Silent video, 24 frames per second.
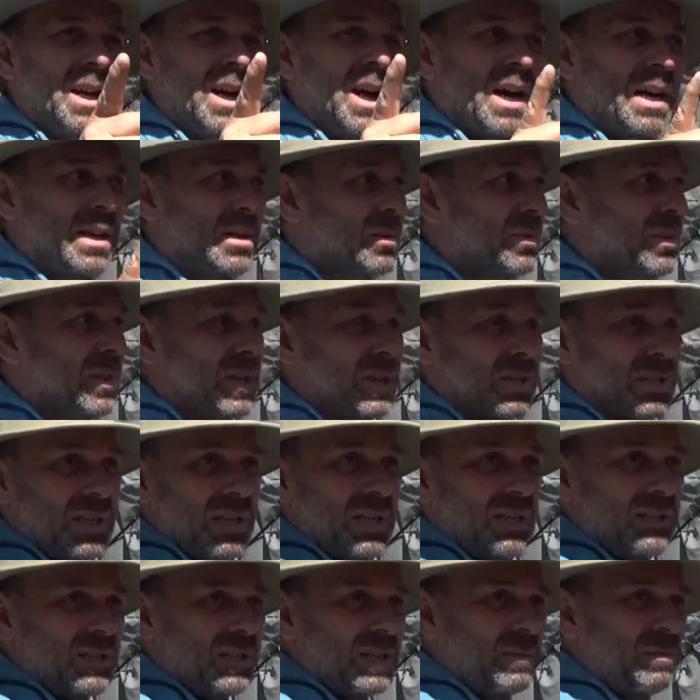I don't think she
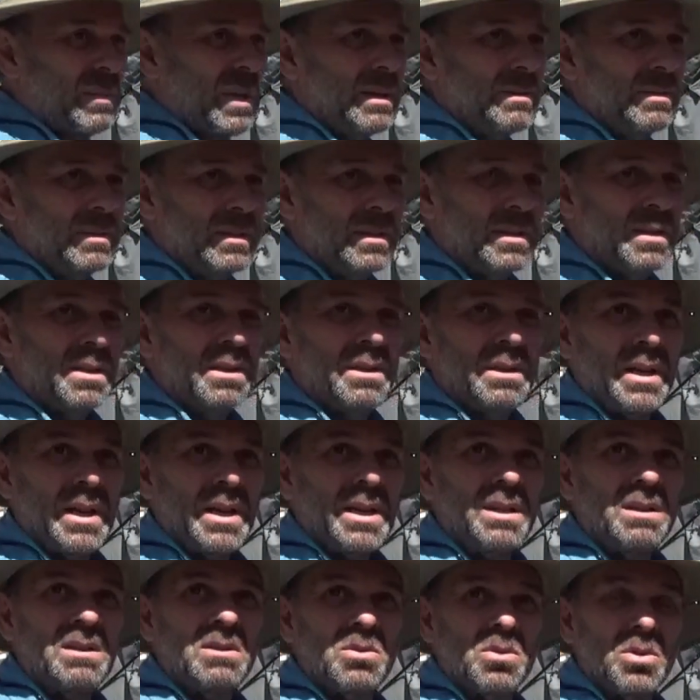has any babies in there
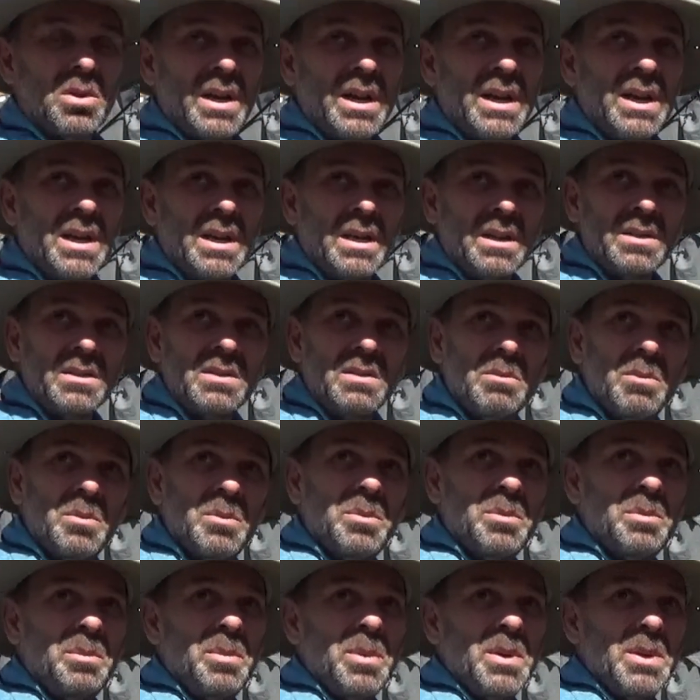yet, or eggs,
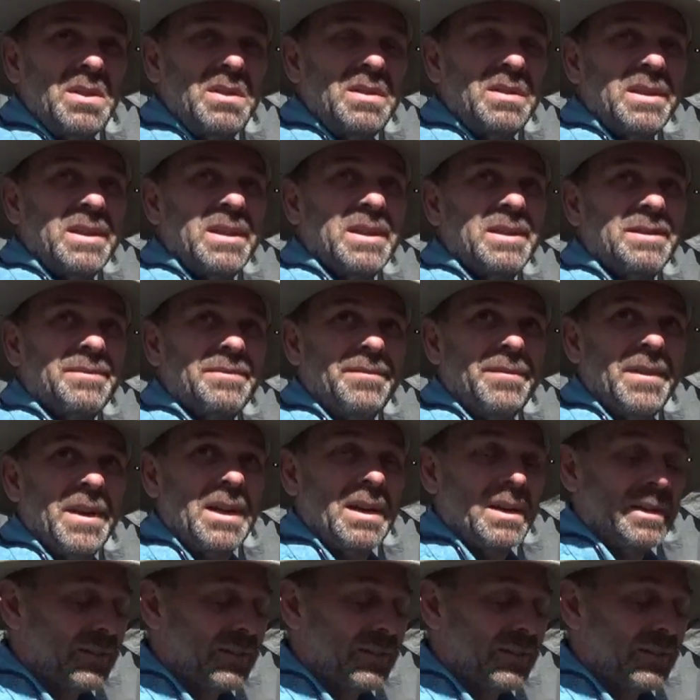but I don't